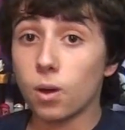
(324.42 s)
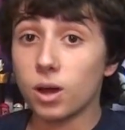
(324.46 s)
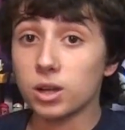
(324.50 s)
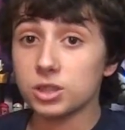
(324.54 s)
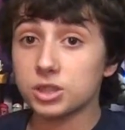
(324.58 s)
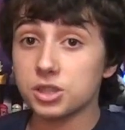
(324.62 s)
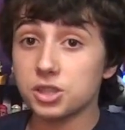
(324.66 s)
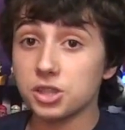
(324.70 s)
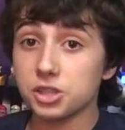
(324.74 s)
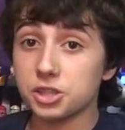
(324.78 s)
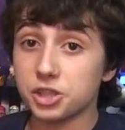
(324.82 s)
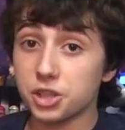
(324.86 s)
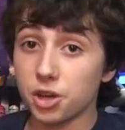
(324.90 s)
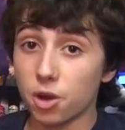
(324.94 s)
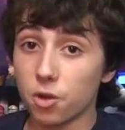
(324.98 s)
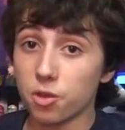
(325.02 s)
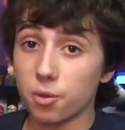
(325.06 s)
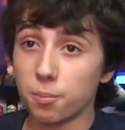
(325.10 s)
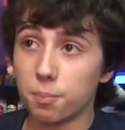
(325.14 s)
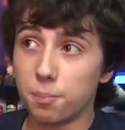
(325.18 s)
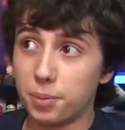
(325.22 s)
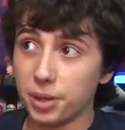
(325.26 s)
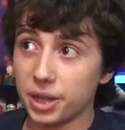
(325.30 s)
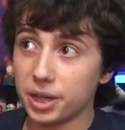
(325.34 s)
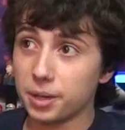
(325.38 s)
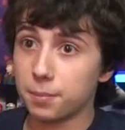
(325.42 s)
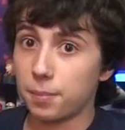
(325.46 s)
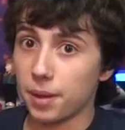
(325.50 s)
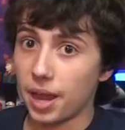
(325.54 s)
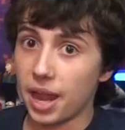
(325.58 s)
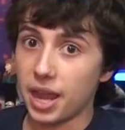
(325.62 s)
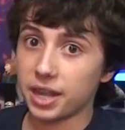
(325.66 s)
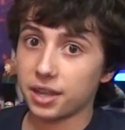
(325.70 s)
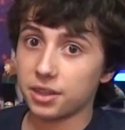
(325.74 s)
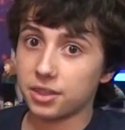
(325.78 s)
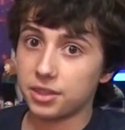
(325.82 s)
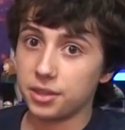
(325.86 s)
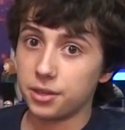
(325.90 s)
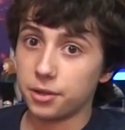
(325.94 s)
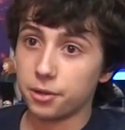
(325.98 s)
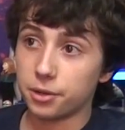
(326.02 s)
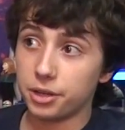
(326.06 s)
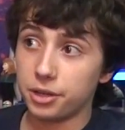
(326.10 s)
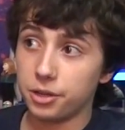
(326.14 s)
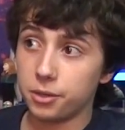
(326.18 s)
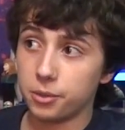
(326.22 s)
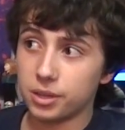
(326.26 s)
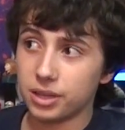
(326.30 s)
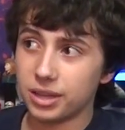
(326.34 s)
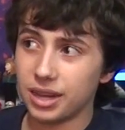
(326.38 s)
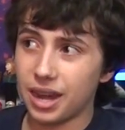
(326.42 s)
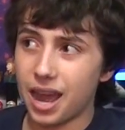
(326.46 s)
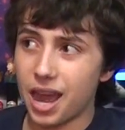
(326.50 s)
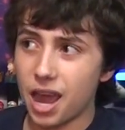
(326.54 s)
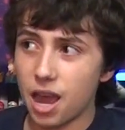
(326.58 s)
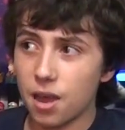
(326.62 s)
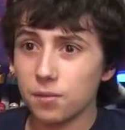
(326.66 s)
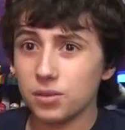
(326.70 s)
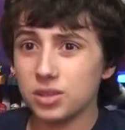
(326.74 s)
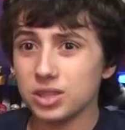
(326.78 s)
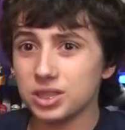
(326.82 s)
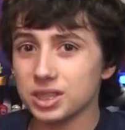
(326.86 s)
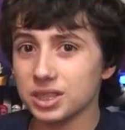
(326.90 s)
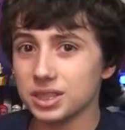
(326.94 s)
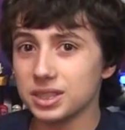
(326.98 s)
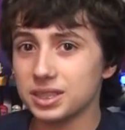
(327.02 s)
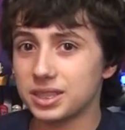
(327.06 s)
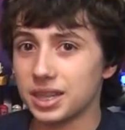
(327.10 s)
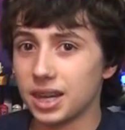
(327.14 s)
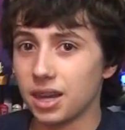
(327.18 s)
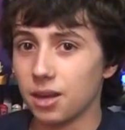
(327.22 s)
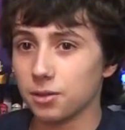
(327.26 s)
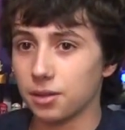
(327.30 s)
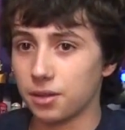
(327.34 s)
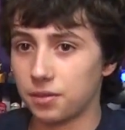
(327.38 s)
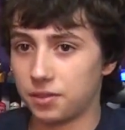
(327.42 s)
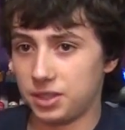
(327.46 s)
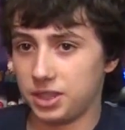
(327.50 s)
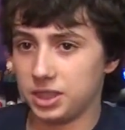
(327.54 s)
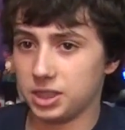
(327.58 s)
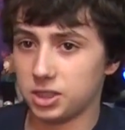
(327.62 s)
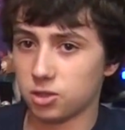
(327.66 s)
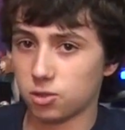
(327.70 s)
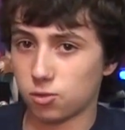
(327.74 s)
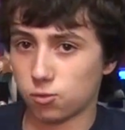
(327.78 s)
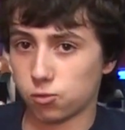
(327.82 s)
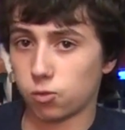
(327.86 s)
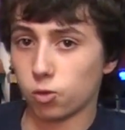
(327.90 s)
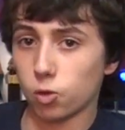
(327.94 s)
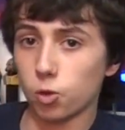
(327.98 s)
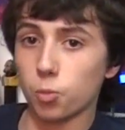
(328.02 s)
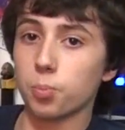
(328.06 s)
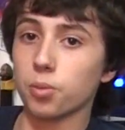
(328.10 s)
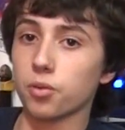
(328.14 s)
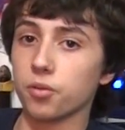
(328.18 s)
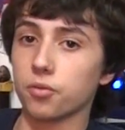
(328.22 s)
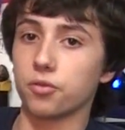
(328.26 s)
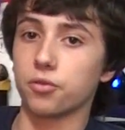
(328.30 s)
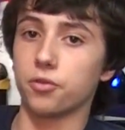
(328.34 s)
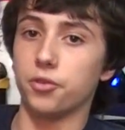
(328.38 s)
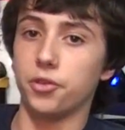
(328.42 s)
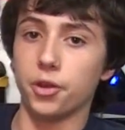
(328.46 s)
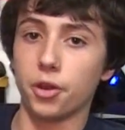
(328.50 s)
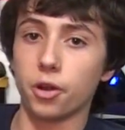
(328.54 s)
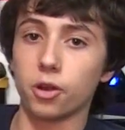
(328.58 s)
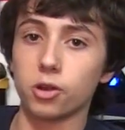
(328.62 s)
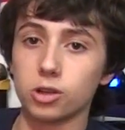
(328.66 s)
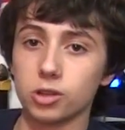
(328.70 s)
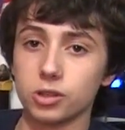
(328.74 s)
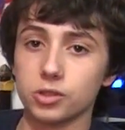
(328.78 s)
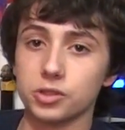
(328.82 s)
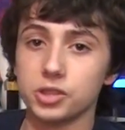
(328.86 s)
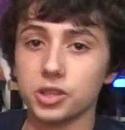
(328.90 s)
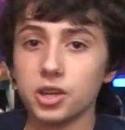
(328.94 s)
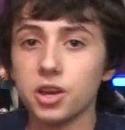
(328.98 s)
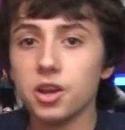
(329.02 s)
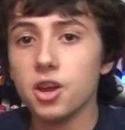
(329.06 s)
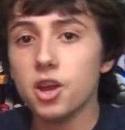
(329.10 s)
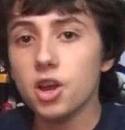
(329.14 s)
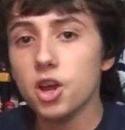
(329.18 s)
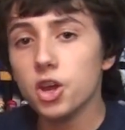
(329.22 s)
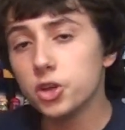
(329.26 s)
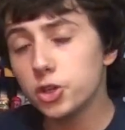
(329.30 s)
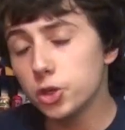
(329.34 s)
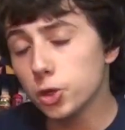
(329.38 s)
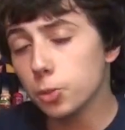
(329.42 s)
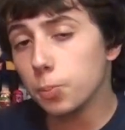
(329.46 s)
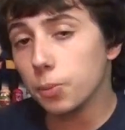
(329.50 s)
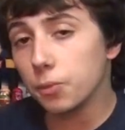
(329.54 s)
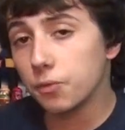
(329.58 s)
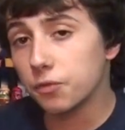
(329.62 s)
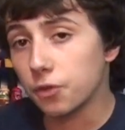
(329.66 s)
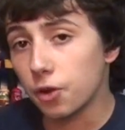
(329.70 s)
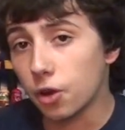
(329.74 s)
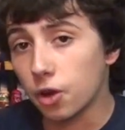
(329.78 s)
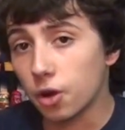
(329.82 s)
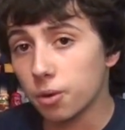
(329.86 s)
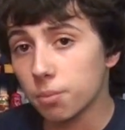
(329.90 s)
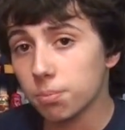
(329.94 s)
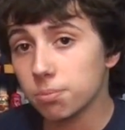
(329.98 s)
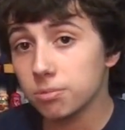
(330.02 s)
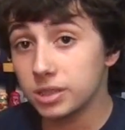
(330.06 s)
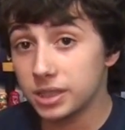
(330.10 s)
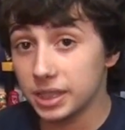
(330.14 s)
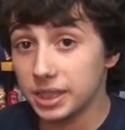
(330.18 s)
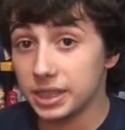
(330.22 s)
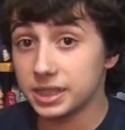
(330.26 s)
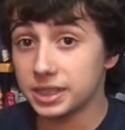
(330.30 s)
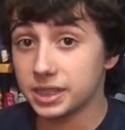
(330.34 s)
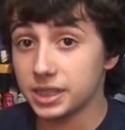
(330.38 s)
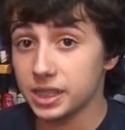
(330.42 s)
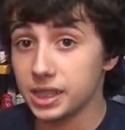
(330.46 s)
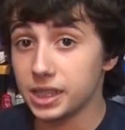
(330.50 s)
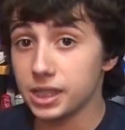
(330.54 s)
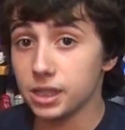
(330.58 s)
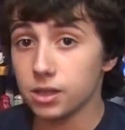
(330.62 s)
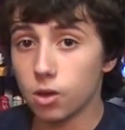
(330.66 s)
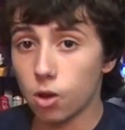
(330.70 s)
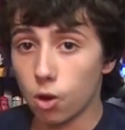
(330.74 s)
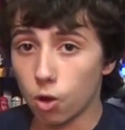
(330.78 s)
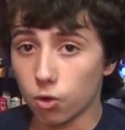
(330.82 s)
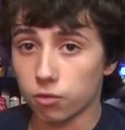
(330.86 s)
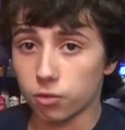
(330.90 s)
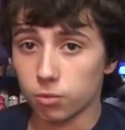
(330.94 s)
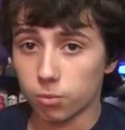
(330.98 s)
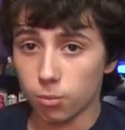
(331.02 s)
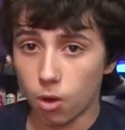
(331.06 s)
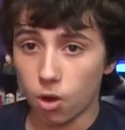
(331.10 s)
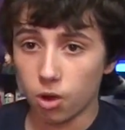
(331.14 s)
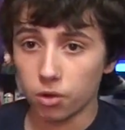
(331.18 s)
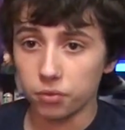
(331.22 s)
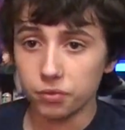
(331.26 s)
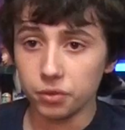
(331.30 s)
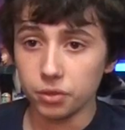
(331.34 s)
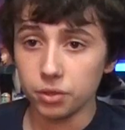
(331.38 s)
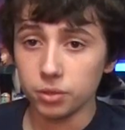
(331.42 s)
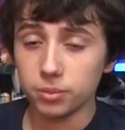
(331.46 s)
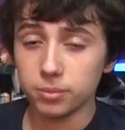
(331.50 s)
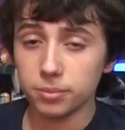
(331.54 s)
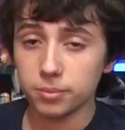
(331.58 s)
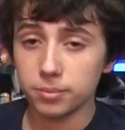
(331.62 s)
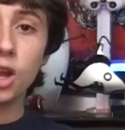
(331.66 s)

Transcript: watched the show The Big Bang Theory, you can obviously tell that these group of nerds do prefer DC over Marvel.